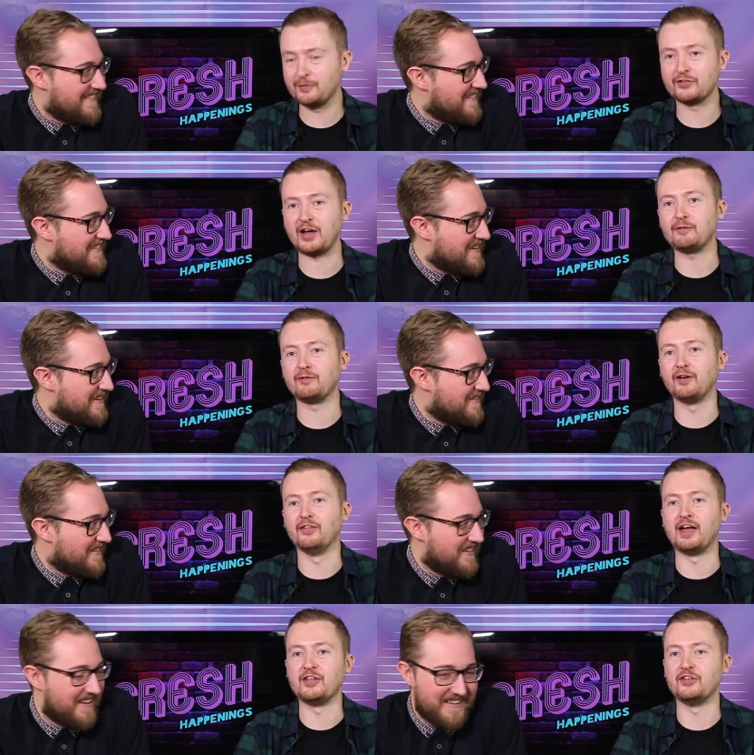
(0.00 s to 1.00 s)
Speaker 1: was that
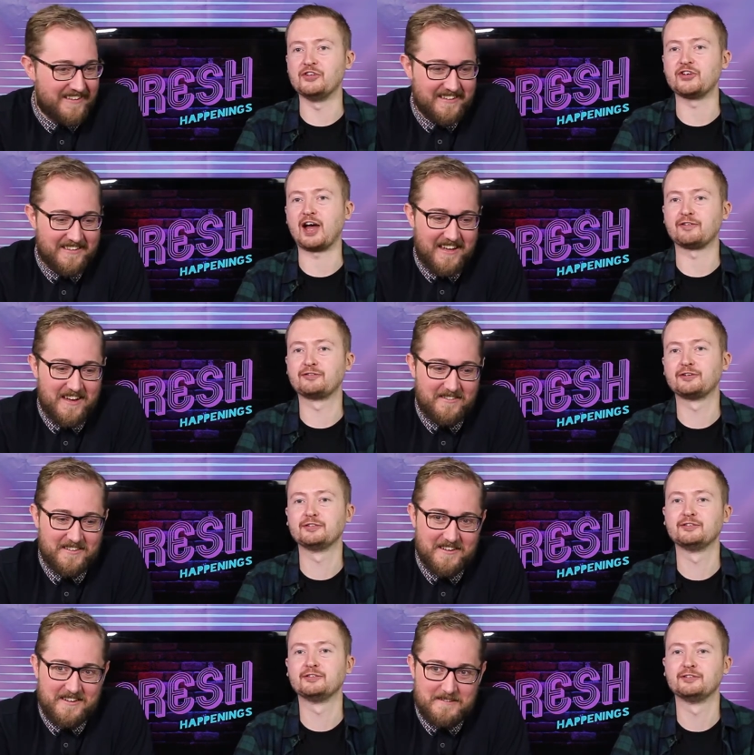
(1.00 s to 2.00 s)
one then, Jeff?
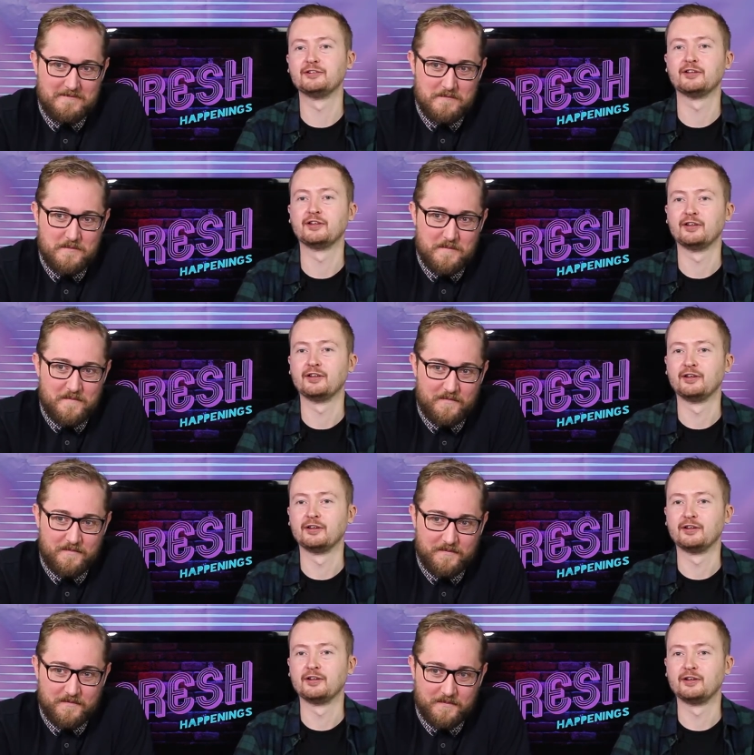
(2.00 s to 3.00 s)

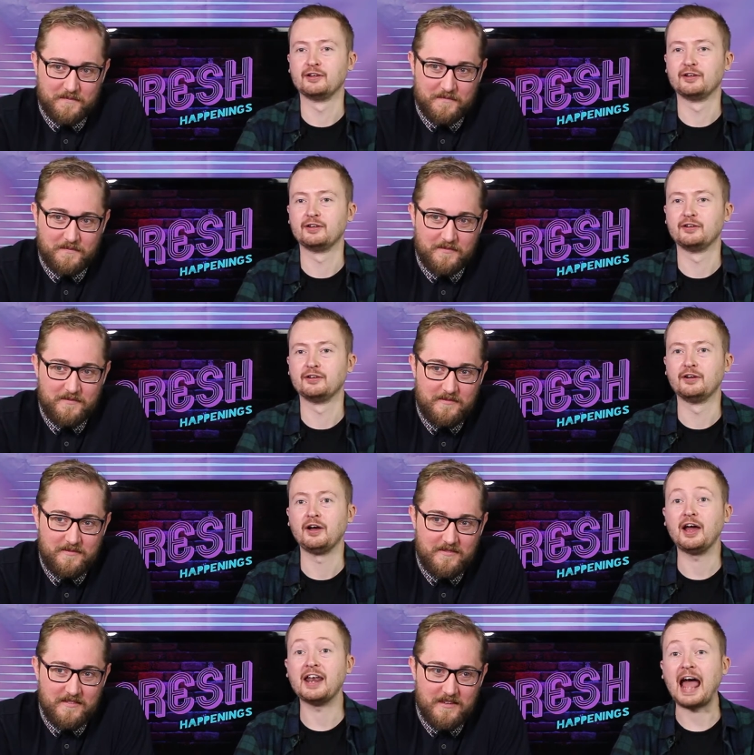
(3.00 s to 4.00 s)
That was an elk.
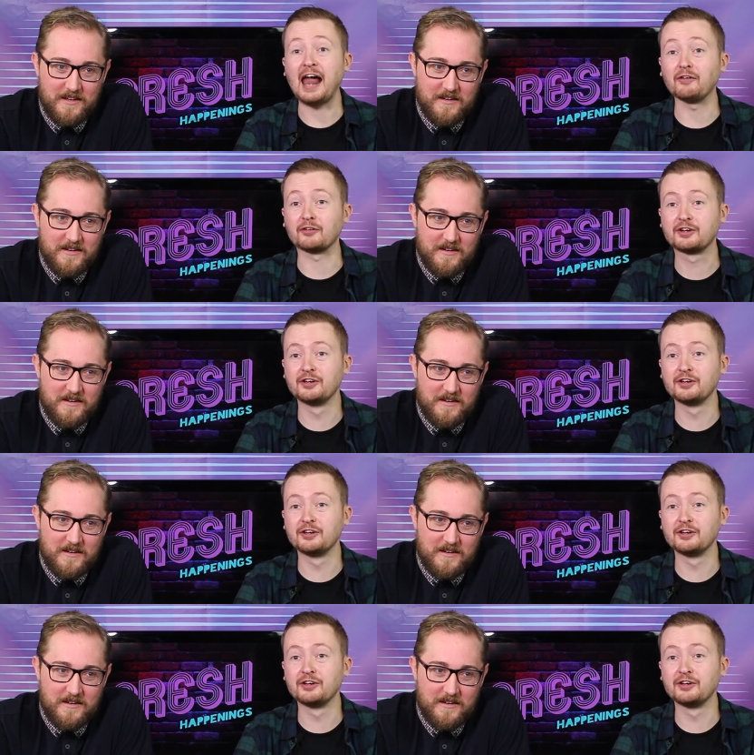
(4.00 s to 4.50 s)
An elk.